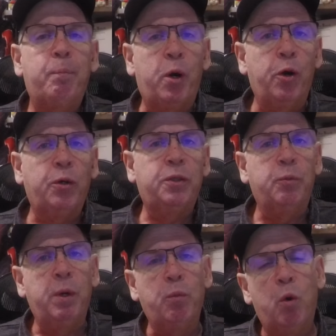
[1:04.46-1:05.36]
perks
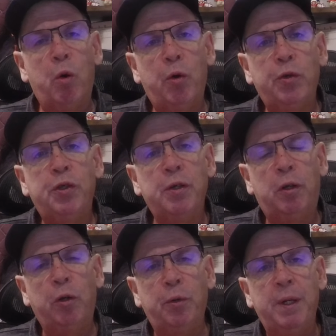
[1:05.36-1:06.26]
and rewards,
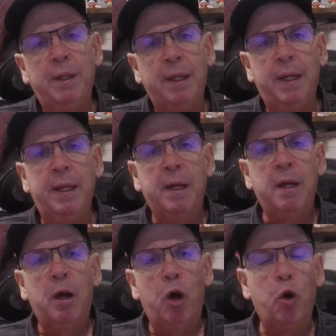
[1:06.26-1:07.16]
including the
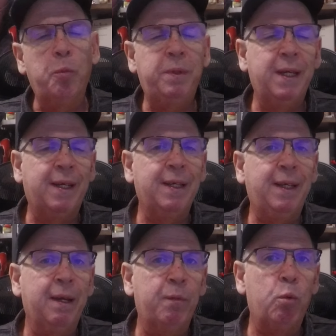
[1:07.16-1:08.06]
home ticket
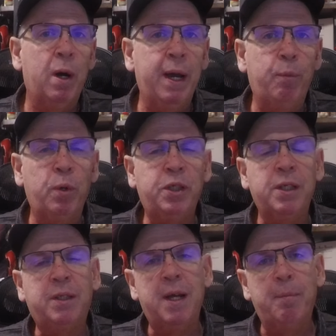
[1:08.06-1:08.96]
giveaway, which
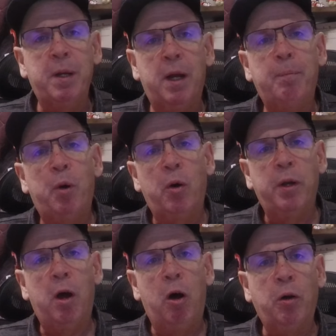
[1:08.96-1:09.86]
is coming up
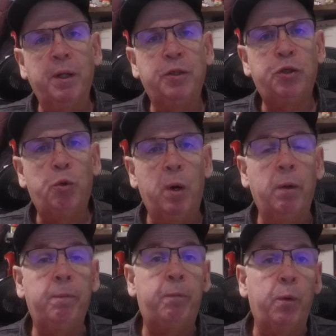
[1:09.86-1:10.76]
on August
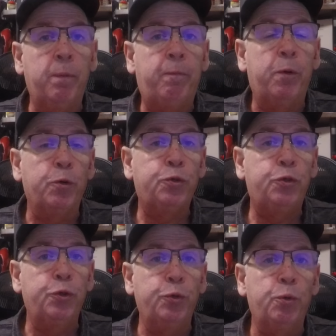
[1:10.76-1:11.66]
12th for the first
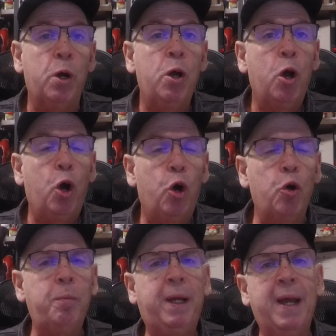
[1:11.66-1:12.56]
two
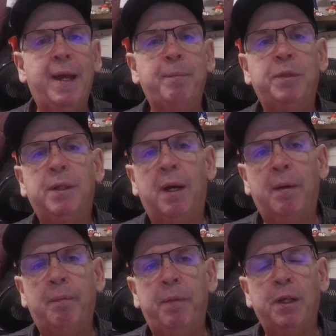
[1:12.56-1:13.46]
home games
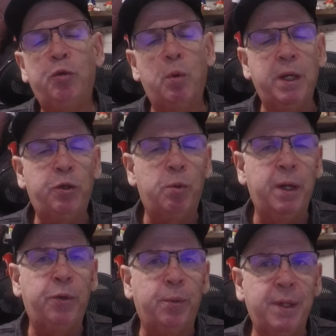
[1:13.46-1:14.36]
of the
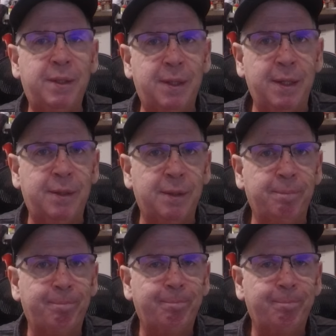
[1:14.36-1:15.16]
2023 season.